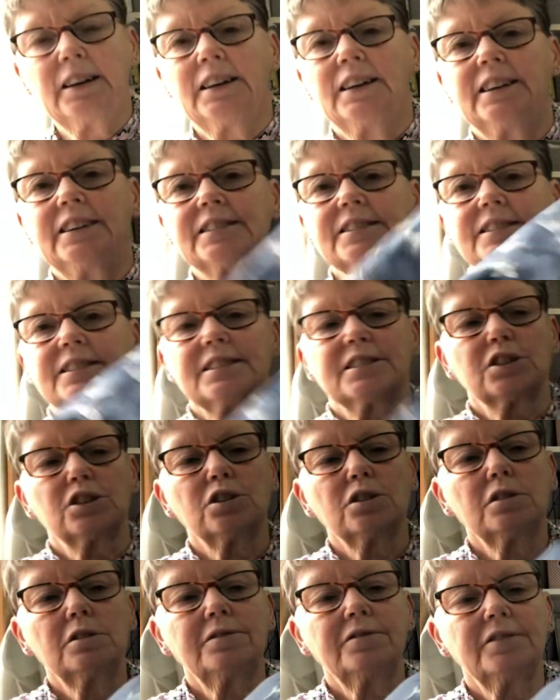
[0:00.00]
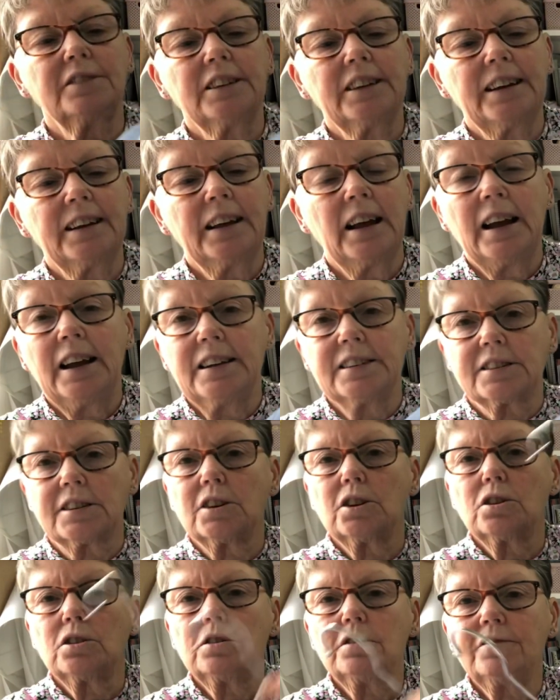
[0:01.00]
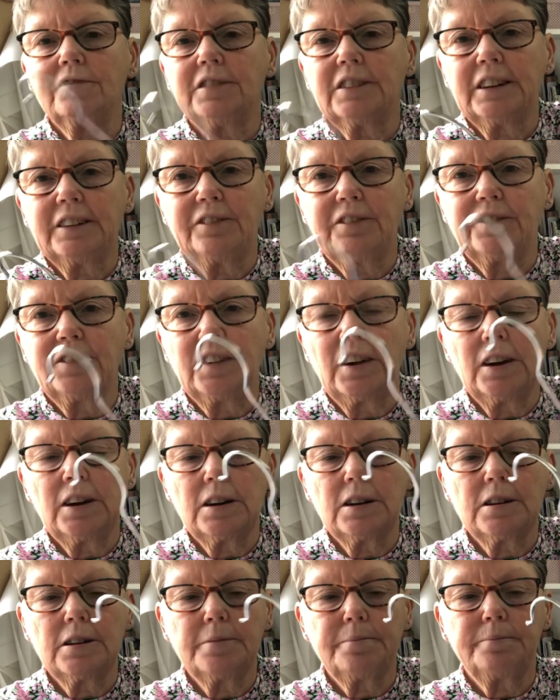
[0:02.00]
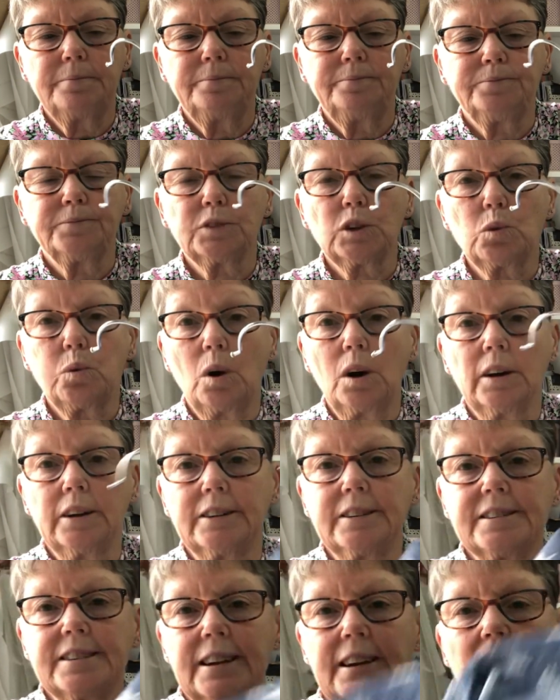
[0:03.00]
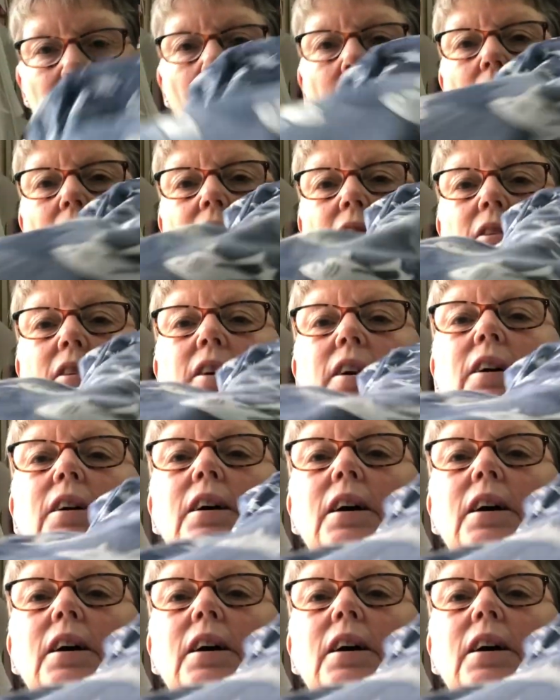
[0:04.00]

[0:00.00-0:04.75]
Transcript: It's this lovely, it's a lovely quality cotton